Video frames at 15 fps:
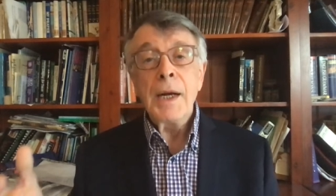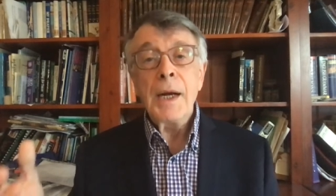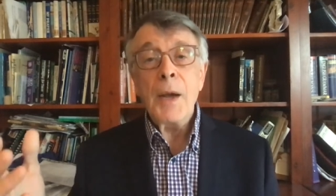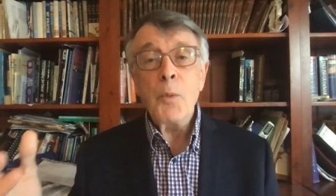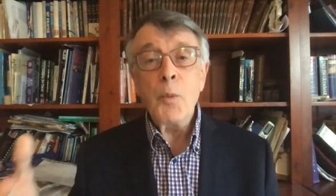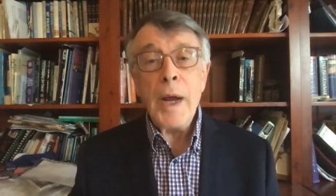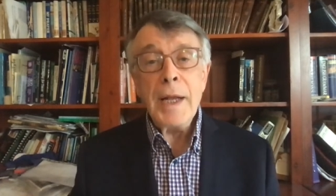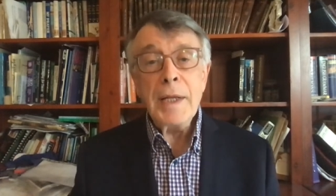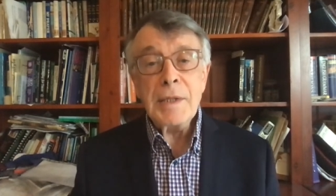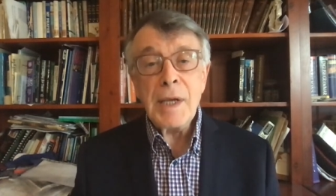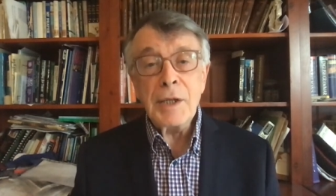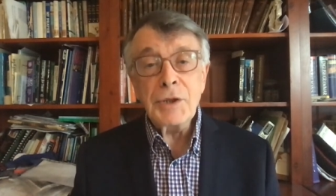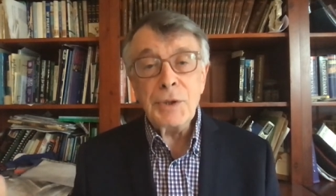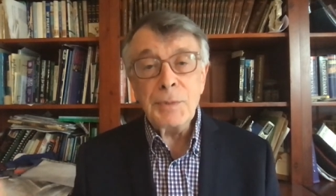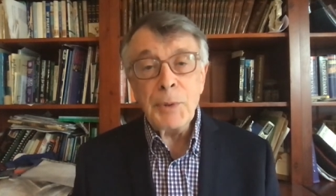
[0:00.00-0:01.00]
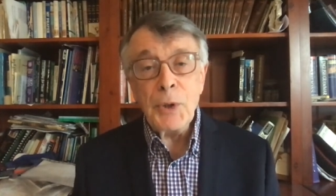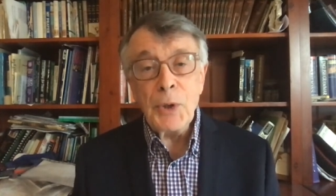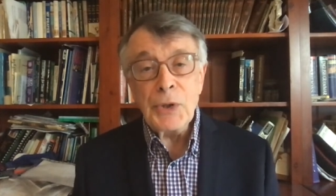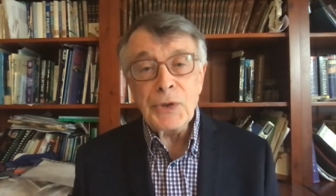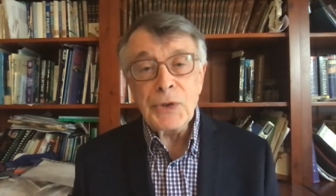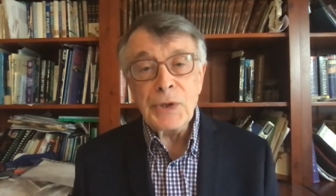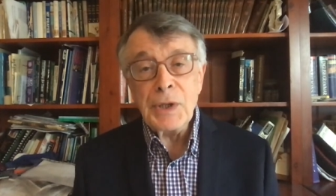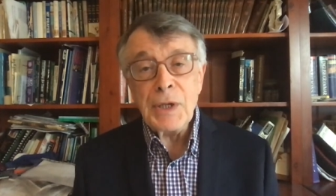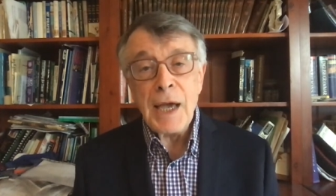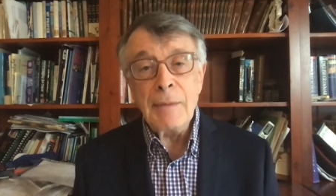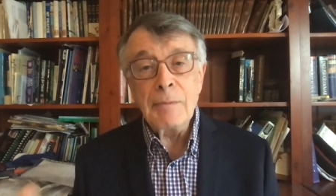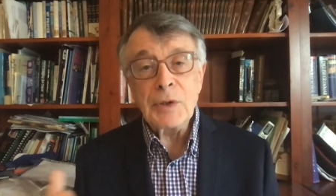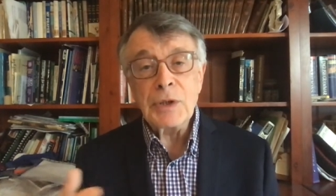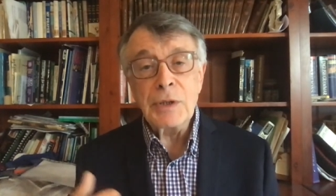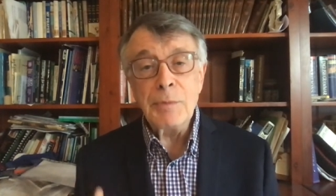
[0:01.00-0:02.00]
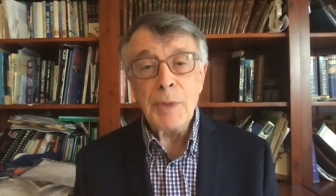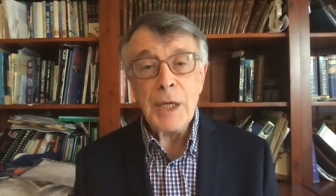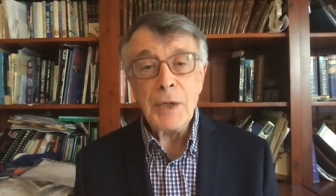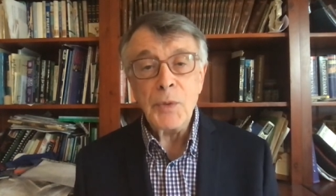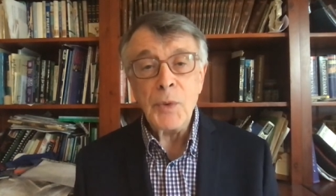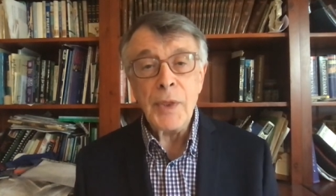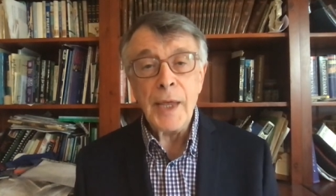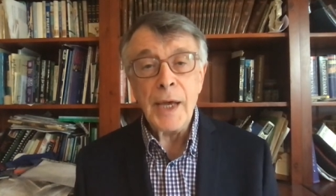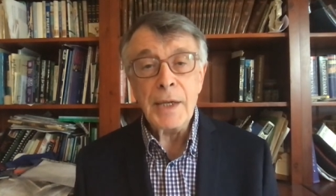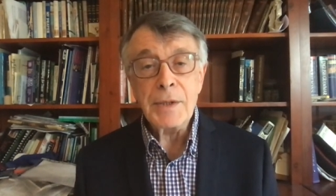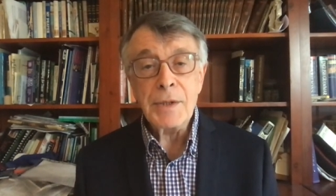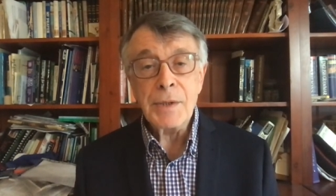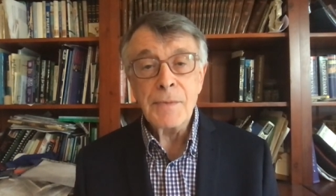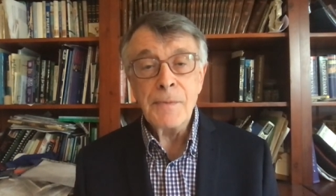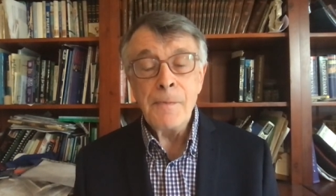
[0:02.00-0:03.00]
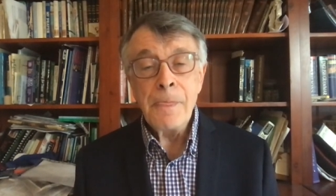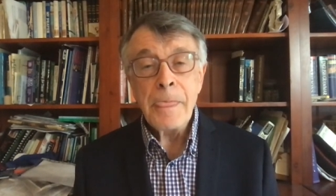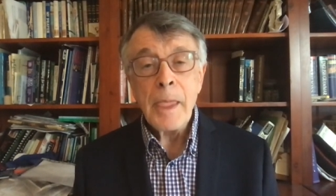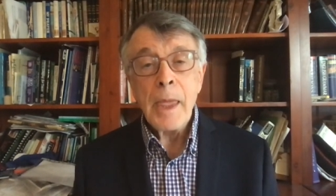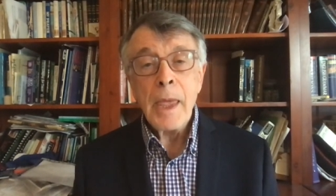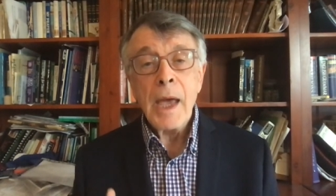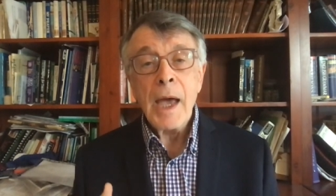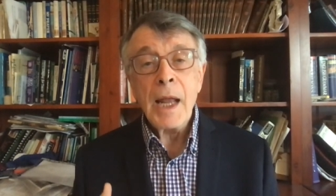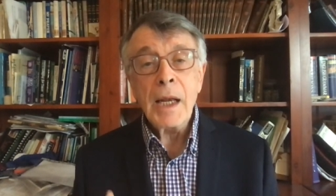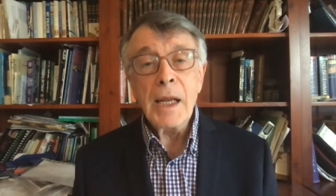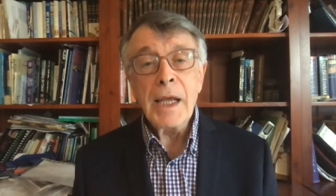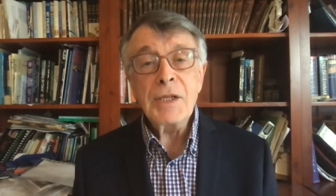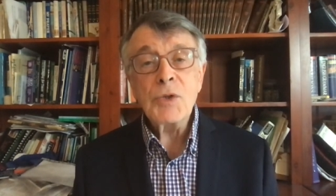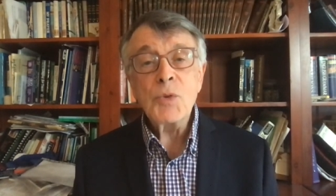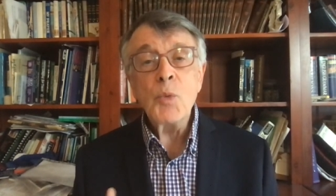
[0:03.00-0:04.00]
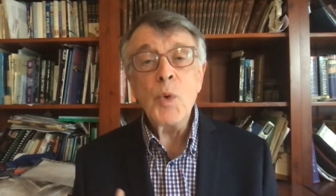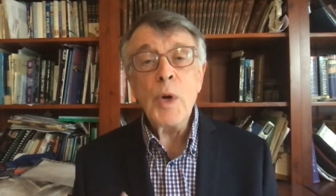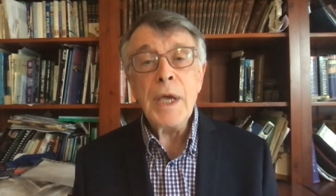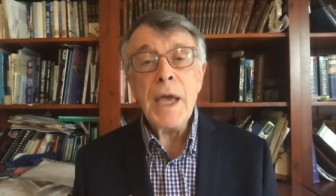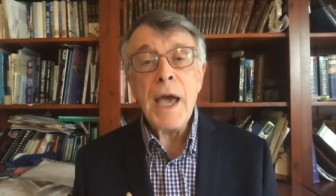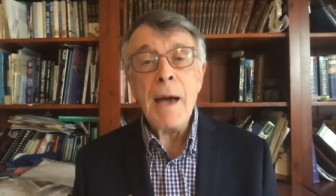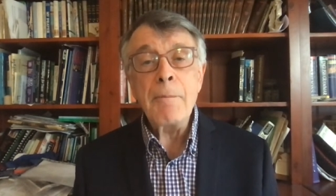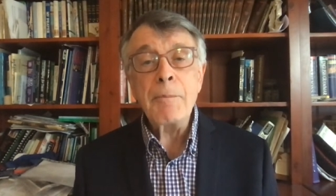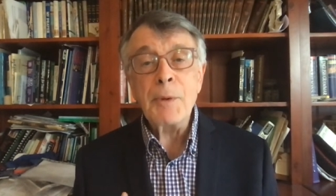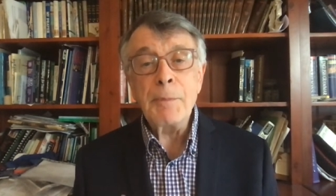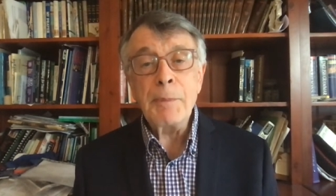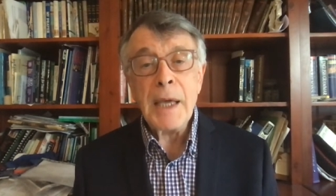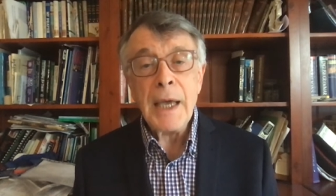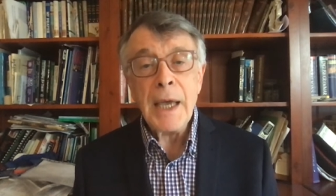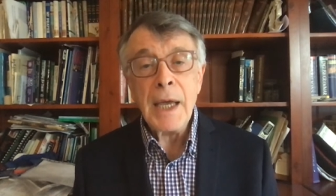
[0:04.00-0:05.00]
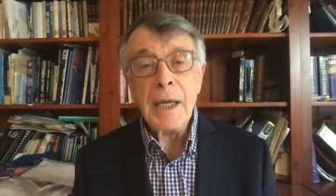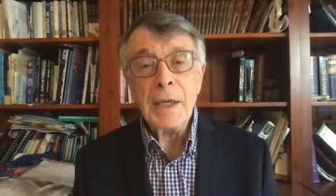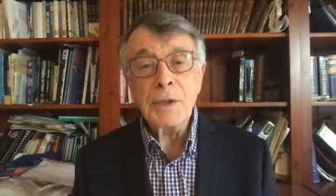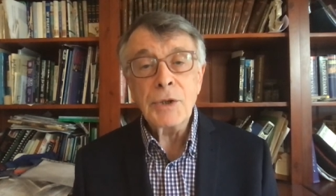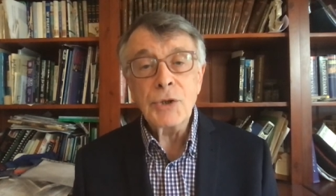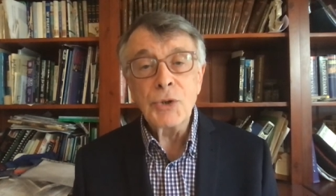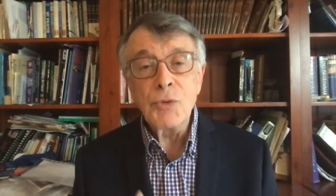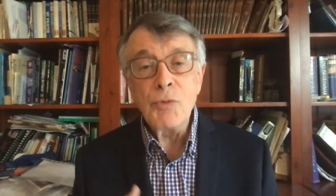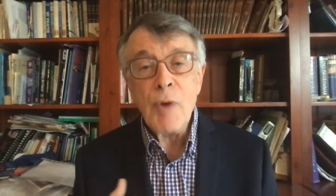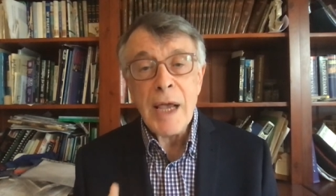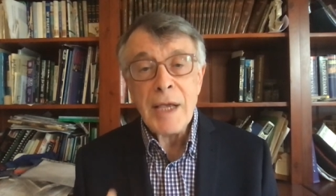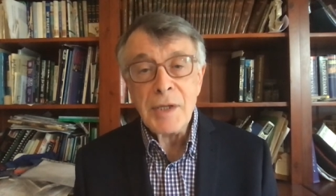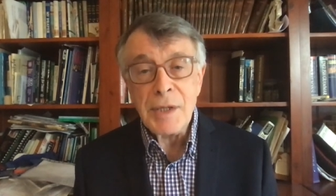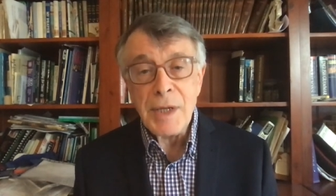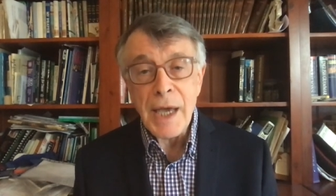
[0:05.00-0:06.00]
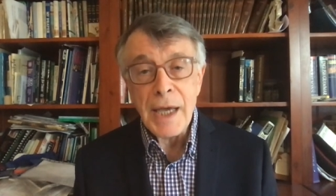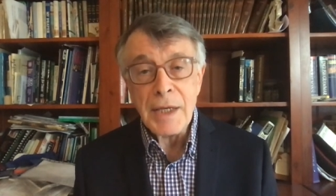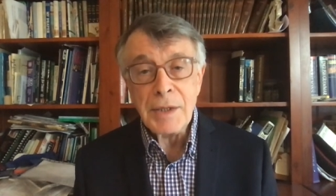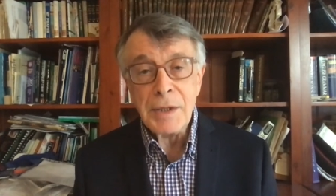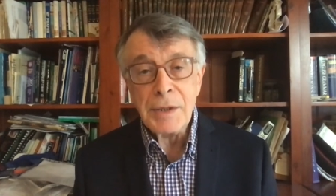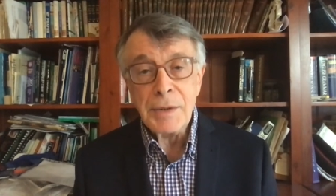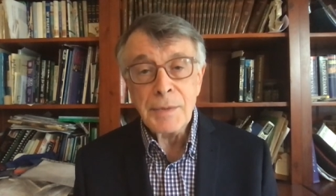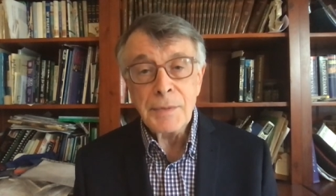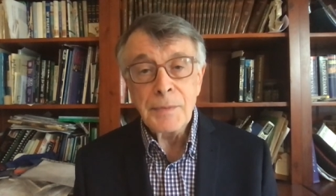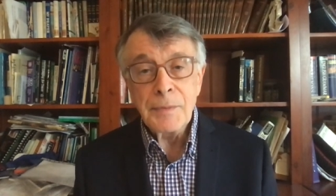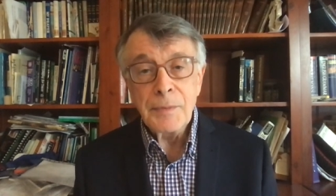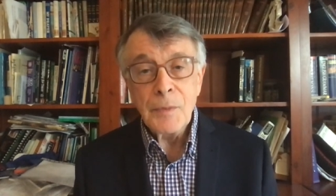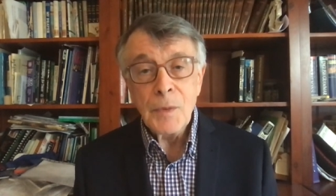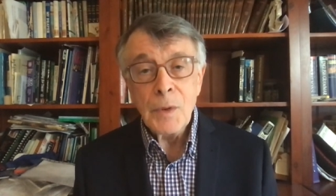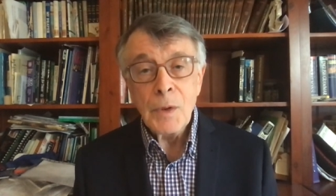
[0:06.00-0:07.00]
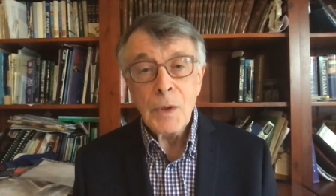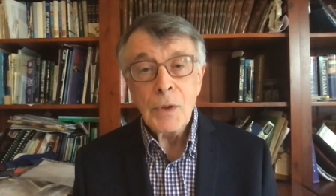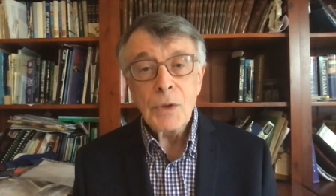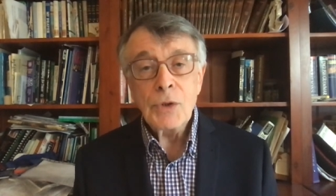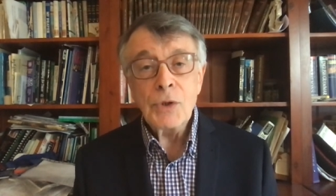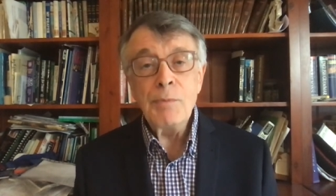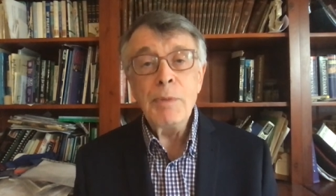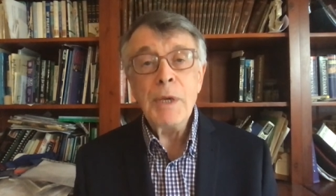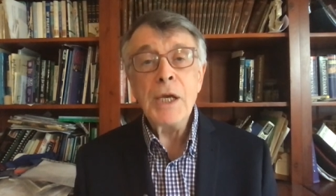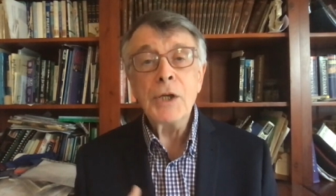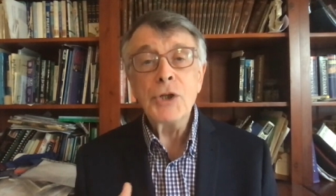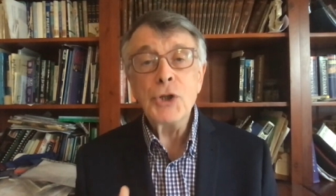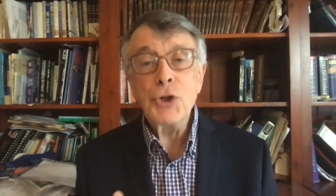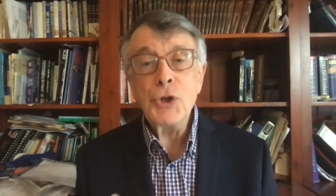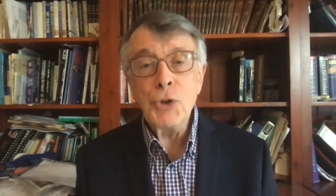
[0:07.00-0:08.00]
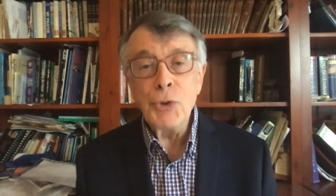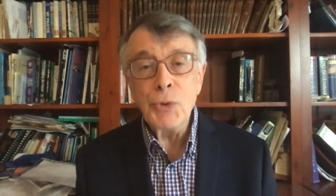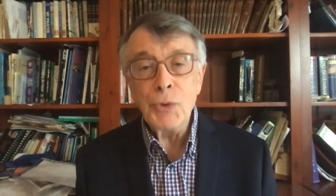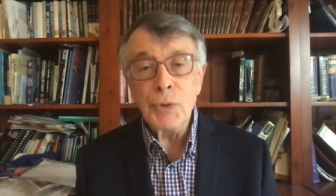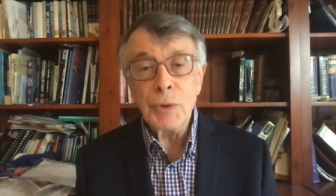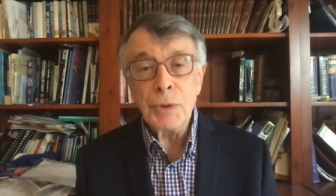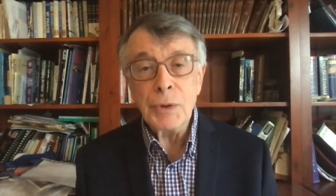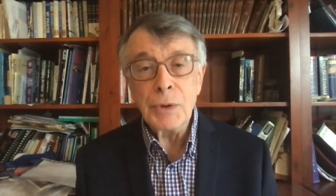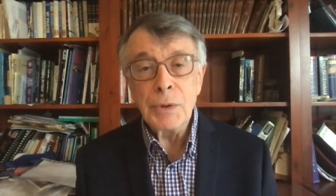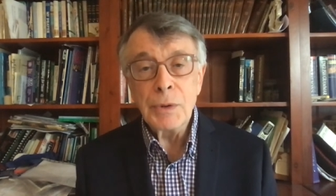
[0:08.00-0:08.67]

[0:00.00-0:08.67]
Now, when such a person comes to meet with us, unless we are prepared to resonate, to be attuned,